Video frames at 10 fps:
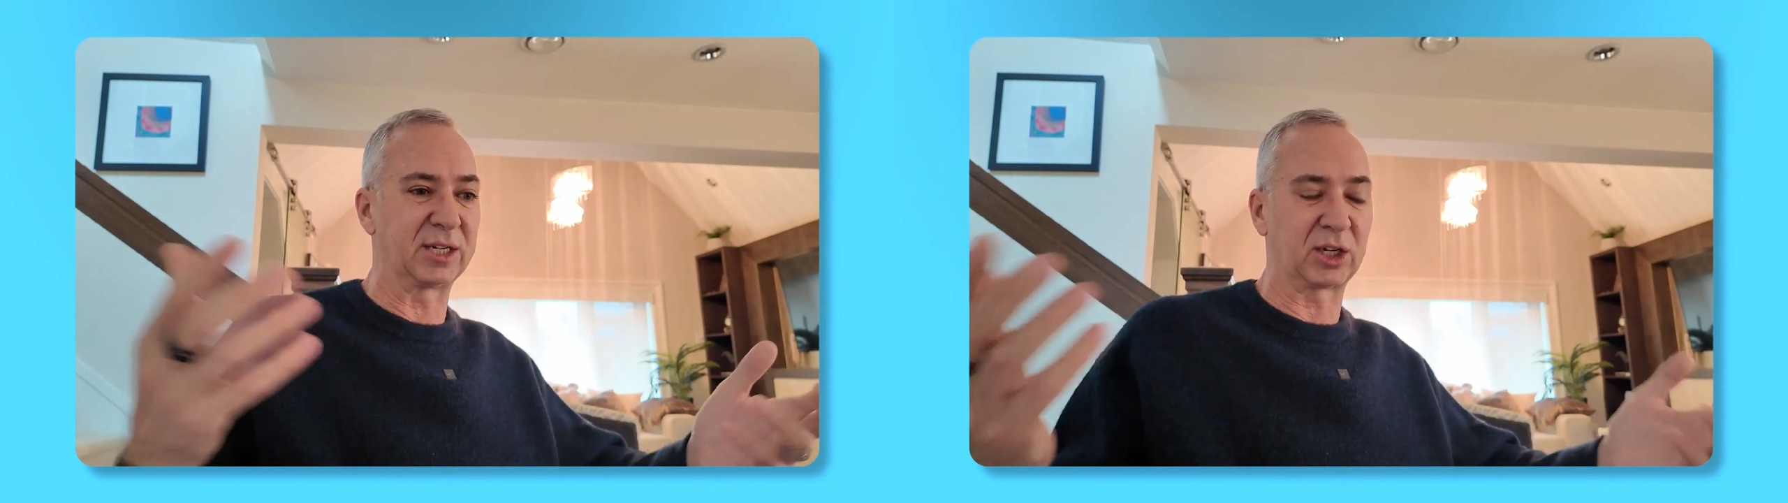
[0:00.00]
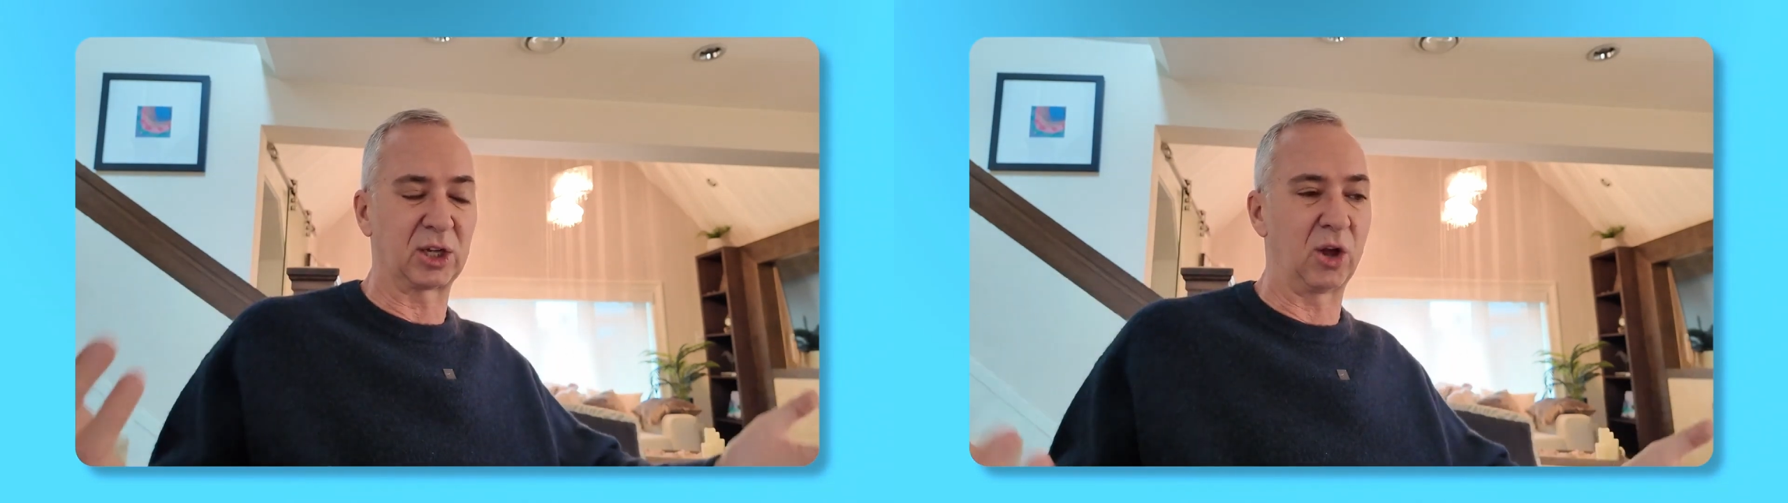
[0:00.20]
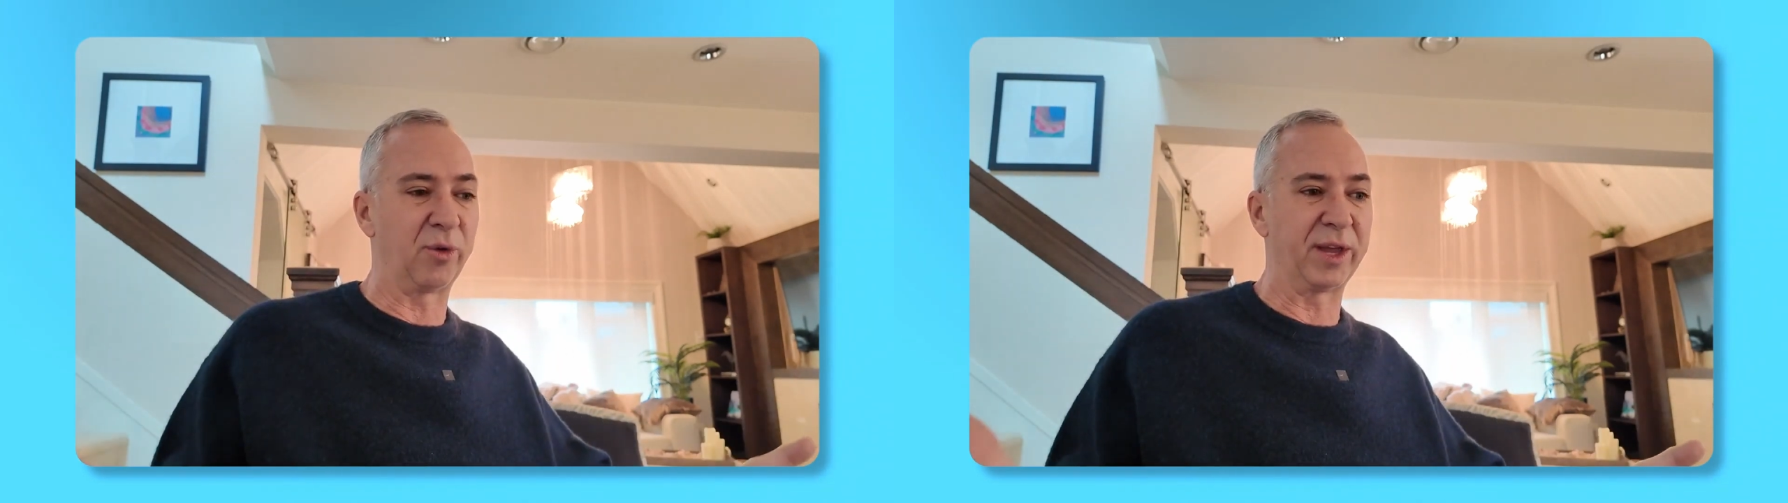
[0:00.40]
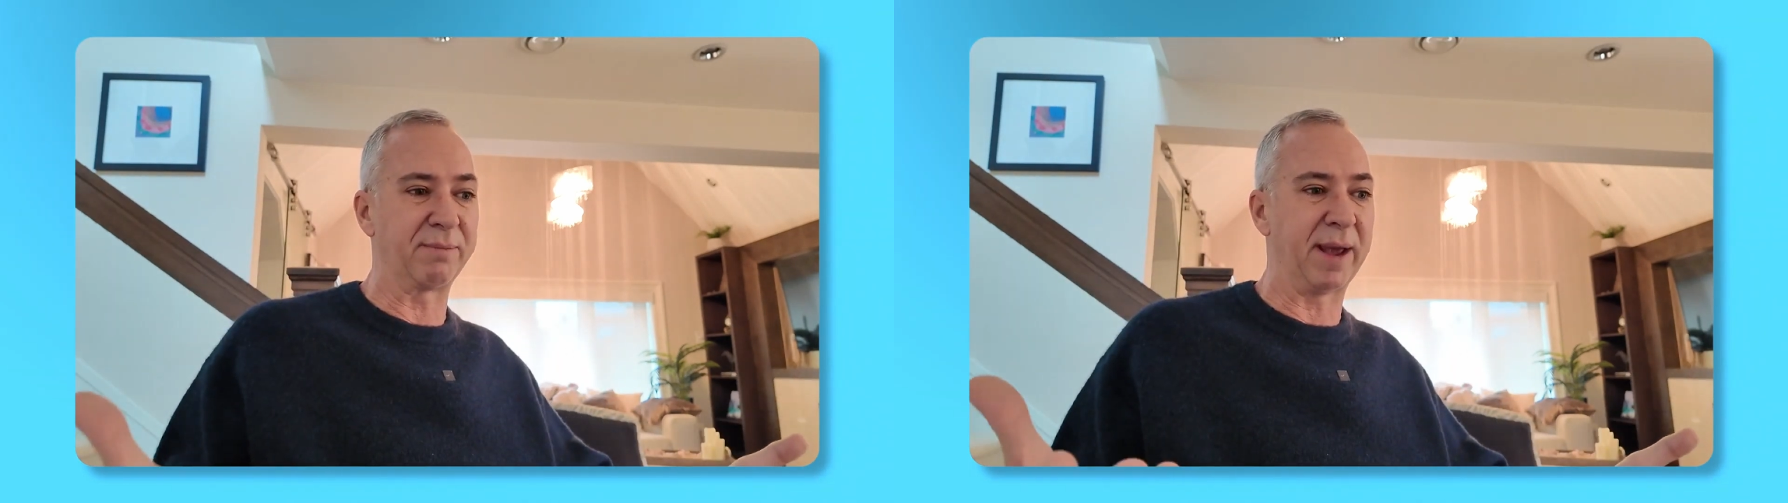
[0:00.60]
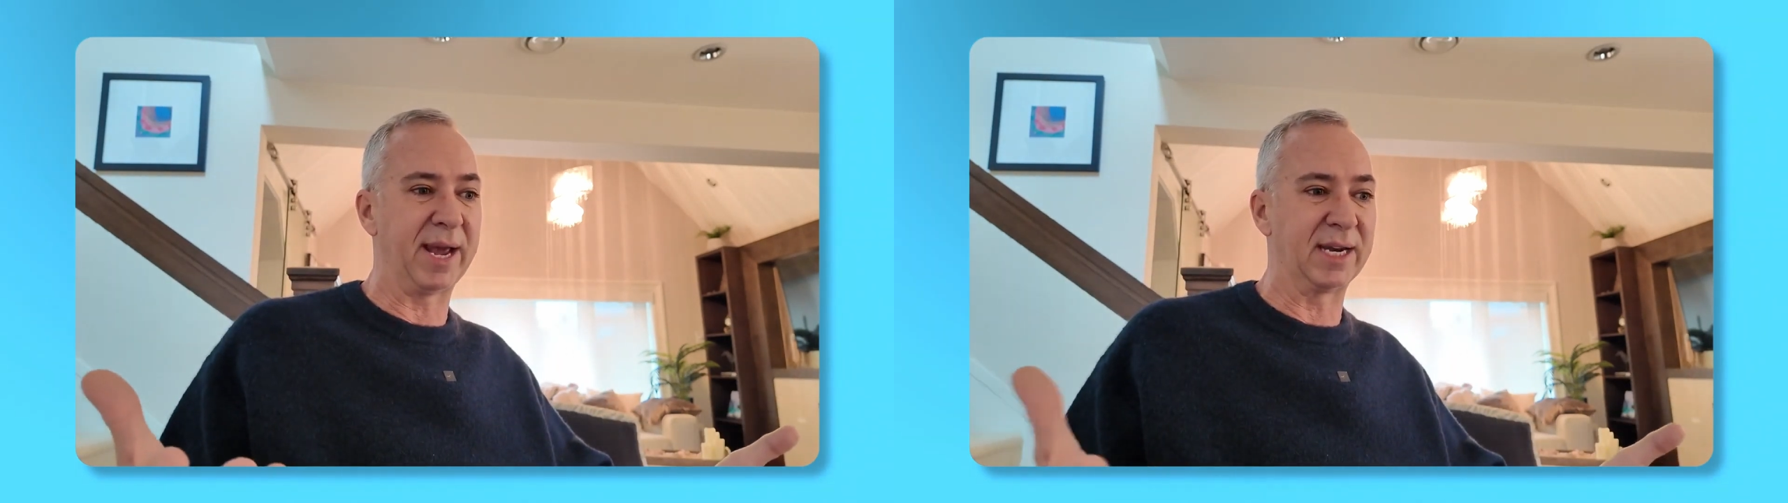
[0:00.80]
clothing
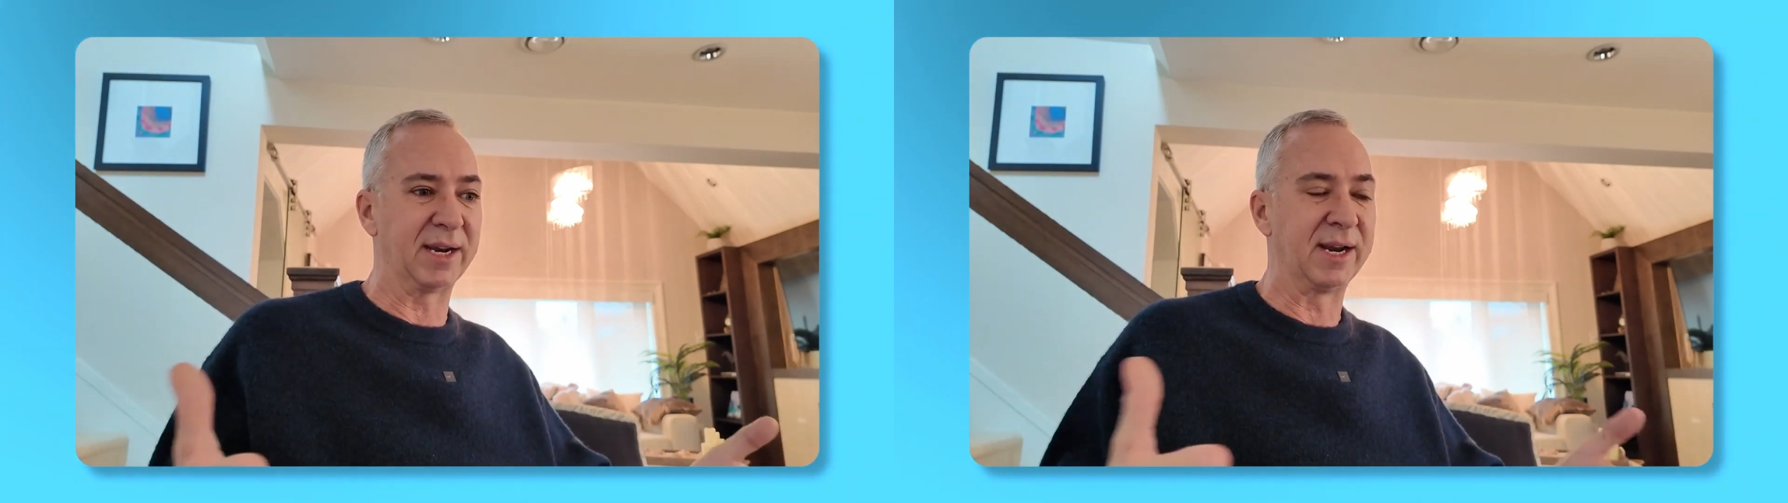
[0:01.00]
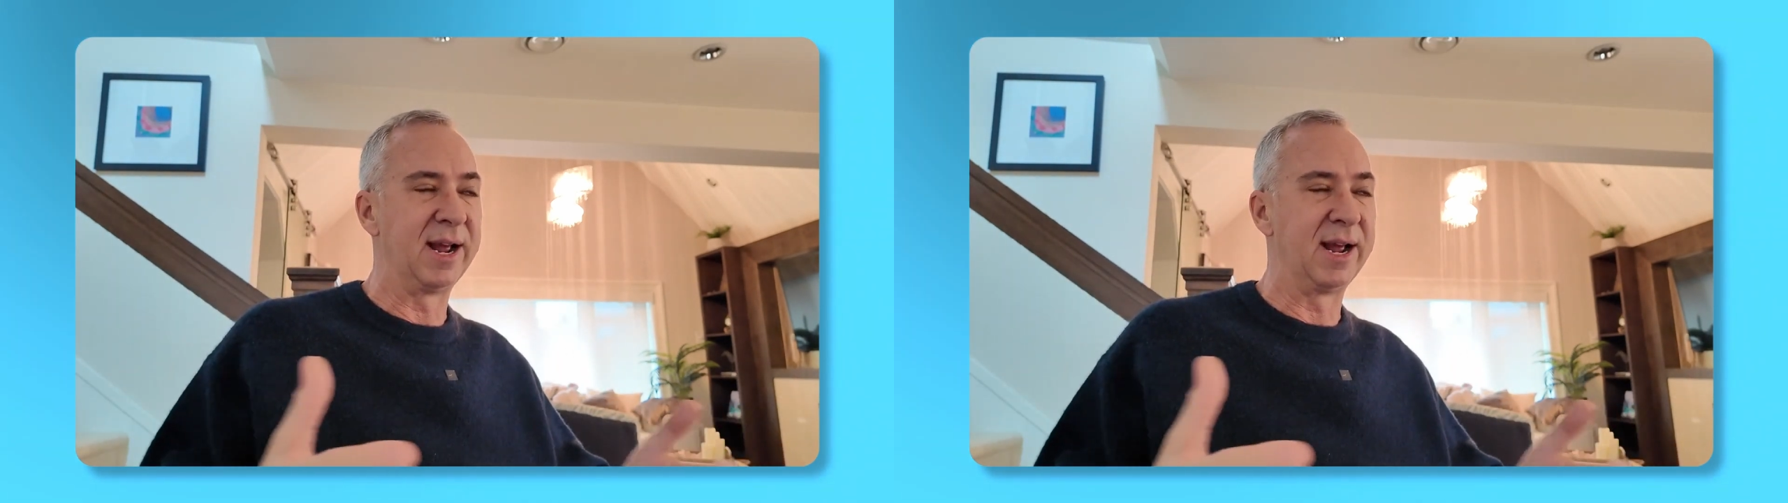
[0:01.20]
made and